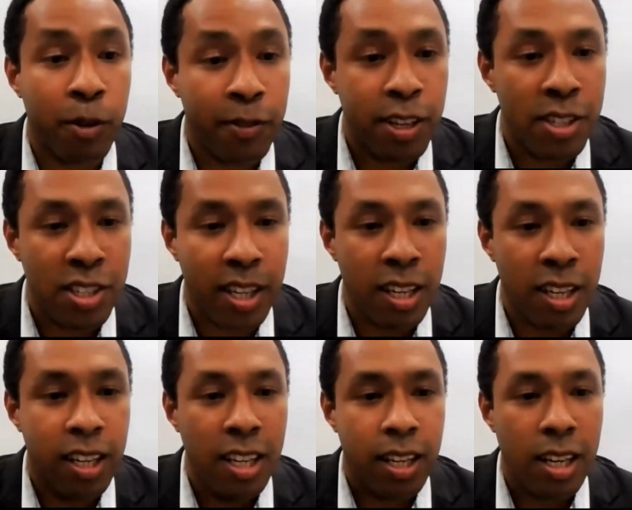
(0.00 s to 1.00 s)

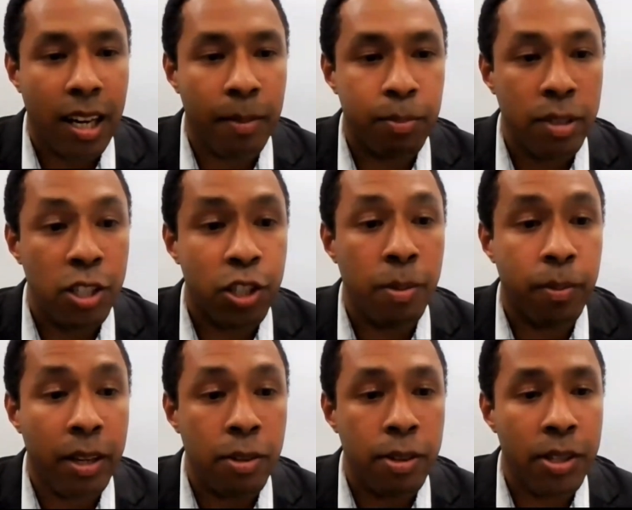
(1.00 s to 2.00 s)
Professor teaching
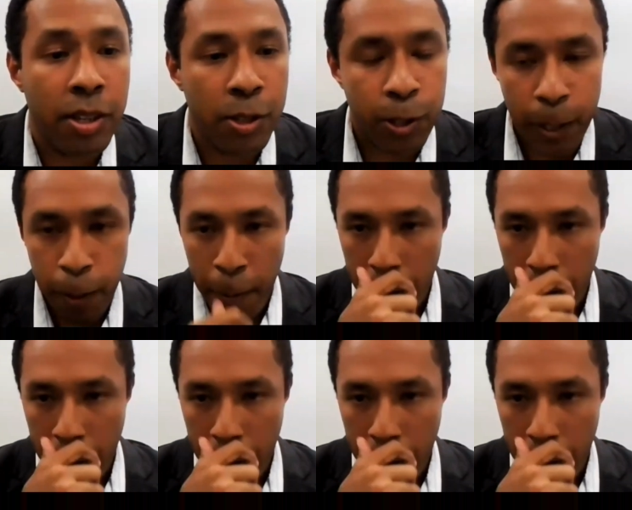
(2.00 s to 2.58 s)
me in research.